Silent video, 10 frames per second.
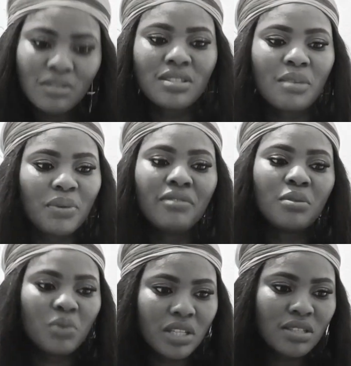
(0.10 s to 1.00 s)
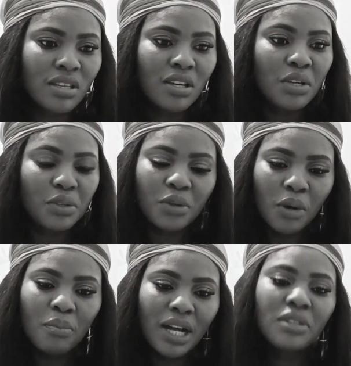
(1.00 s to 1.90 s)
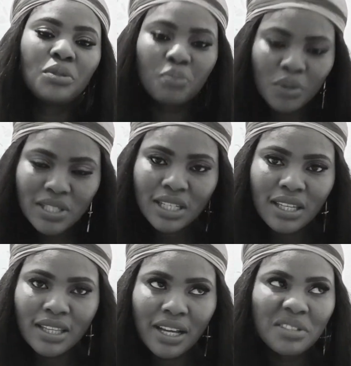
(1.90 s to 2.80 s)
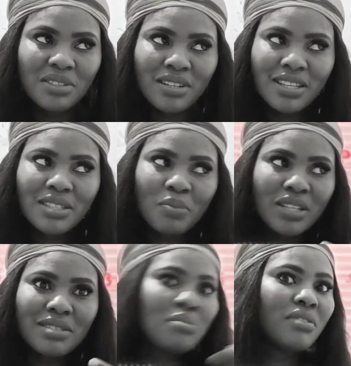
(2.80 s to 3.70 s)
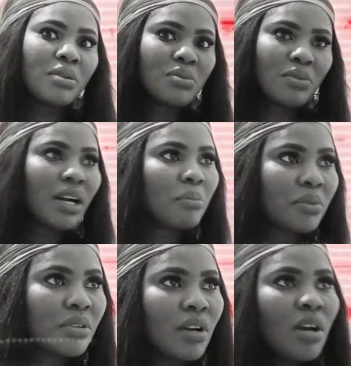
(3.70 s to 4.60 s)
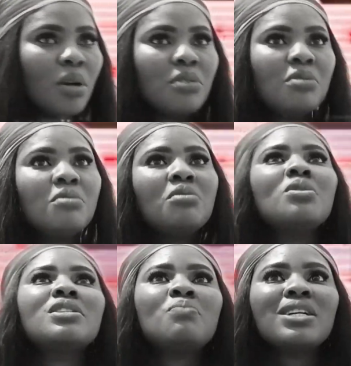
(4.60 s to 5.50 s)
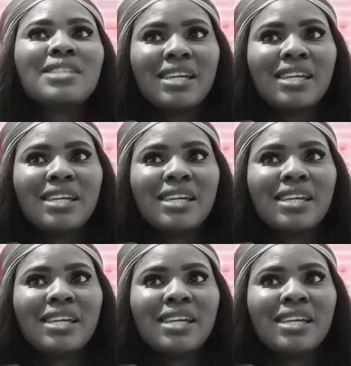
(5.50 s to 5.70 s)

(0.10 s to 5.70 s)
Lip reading: you disappear for weeks, you come back, you post again, and you just expect miracle to happen. Or you expect